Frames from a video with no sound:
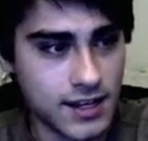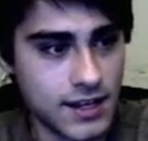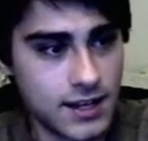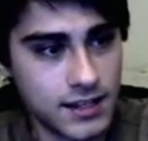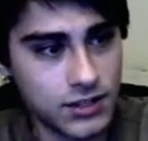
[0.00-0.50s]

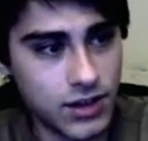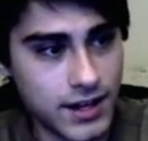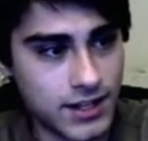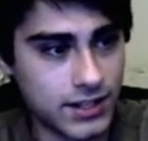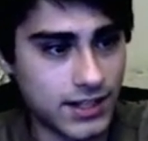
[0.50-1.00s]

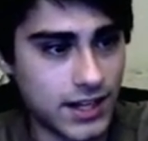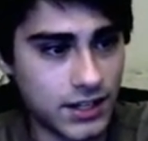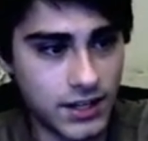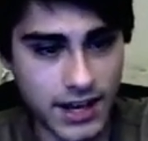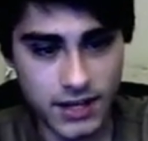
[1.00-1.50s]
just get a good
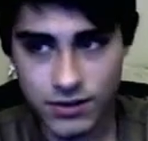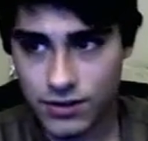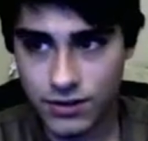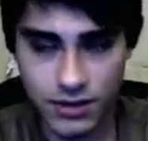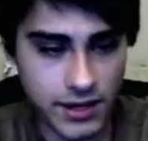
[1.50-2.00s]
angle,
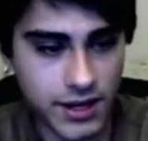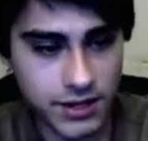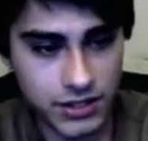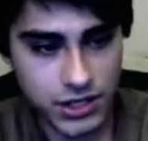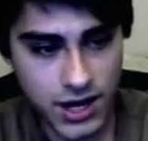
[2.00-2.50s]
hug the
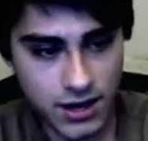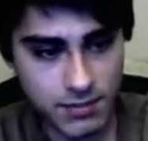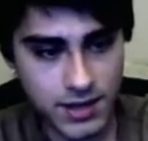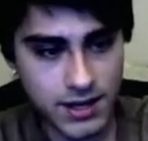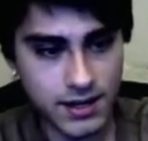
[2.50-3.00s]
chair a
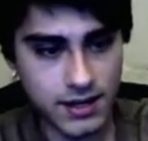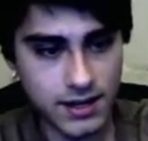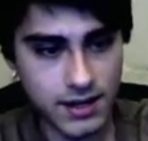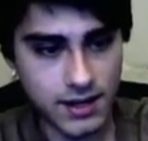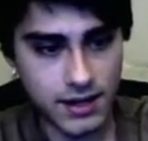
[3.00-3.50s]
bit, and